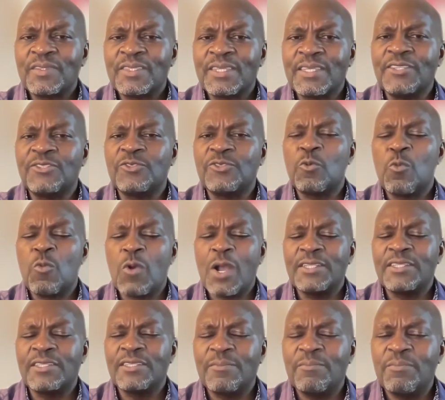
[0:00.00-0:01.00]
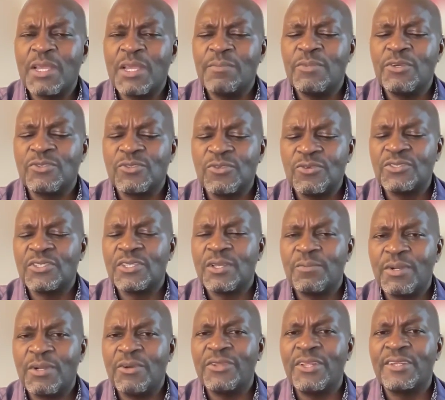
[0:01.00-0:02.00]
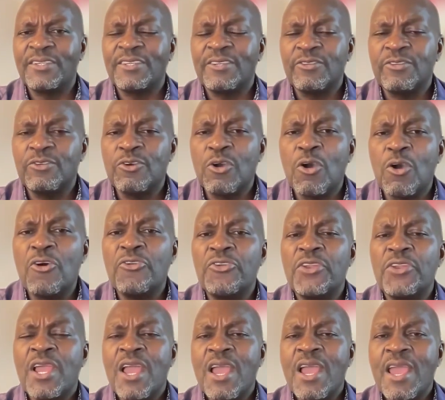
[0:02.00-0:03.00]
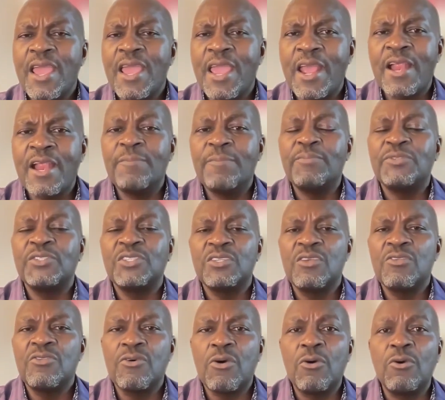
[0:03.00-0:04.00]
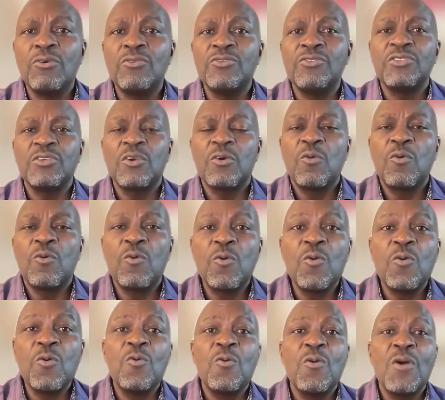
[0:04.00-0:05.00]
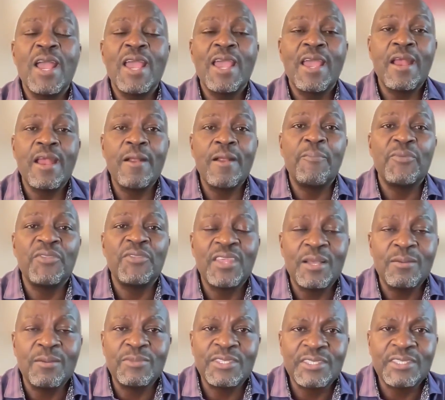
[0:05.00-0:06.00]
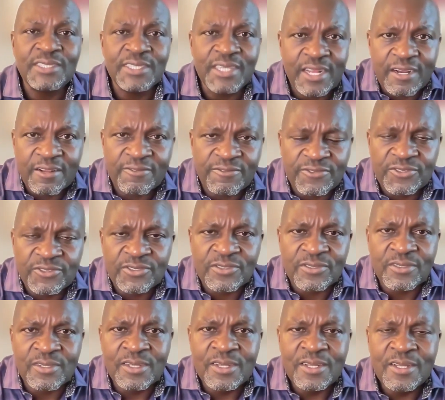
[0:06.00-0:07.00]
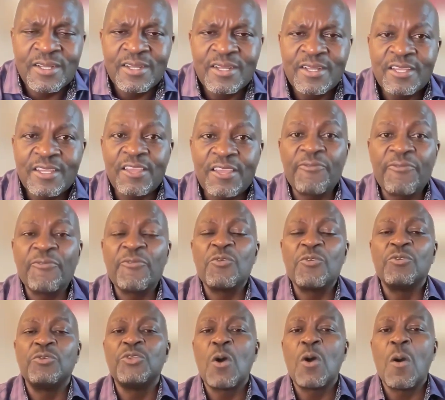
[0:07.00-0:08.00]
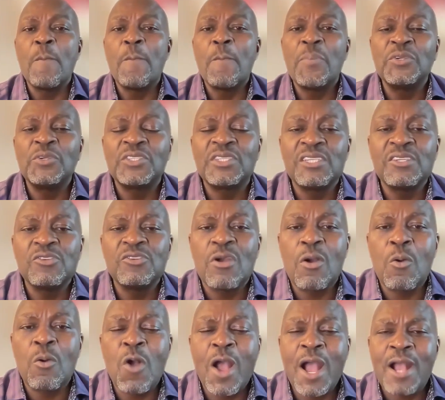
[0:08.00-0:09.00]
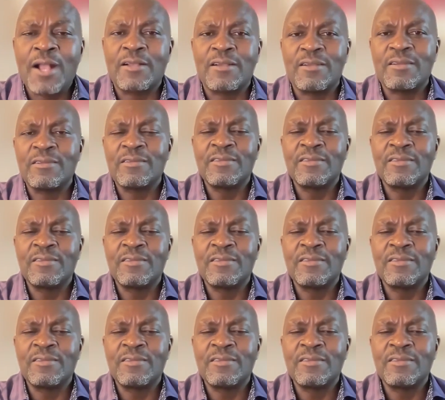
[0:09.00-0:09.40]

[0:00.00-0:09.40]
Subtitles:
is what the Bible talks about, that God helps those who help themselves. If you don't put in your work,